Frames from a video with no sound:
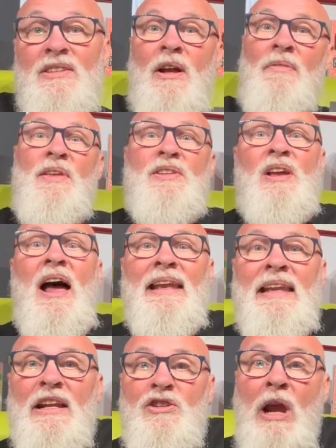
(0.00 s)
got this
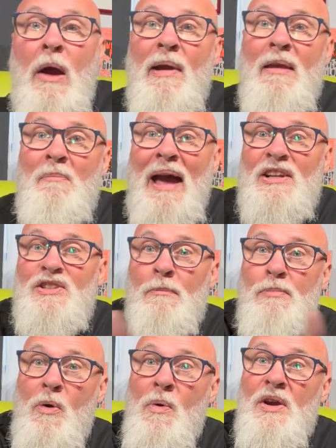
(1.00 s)
idea going back to
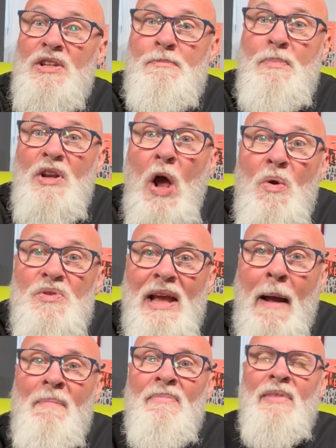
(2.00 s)
Baruch
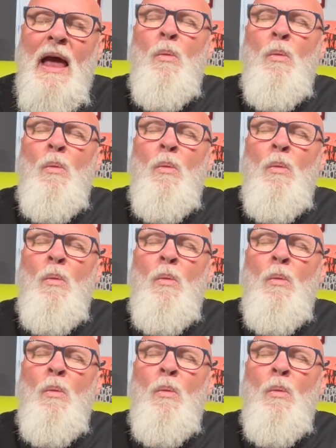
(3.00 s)
Spinoza, that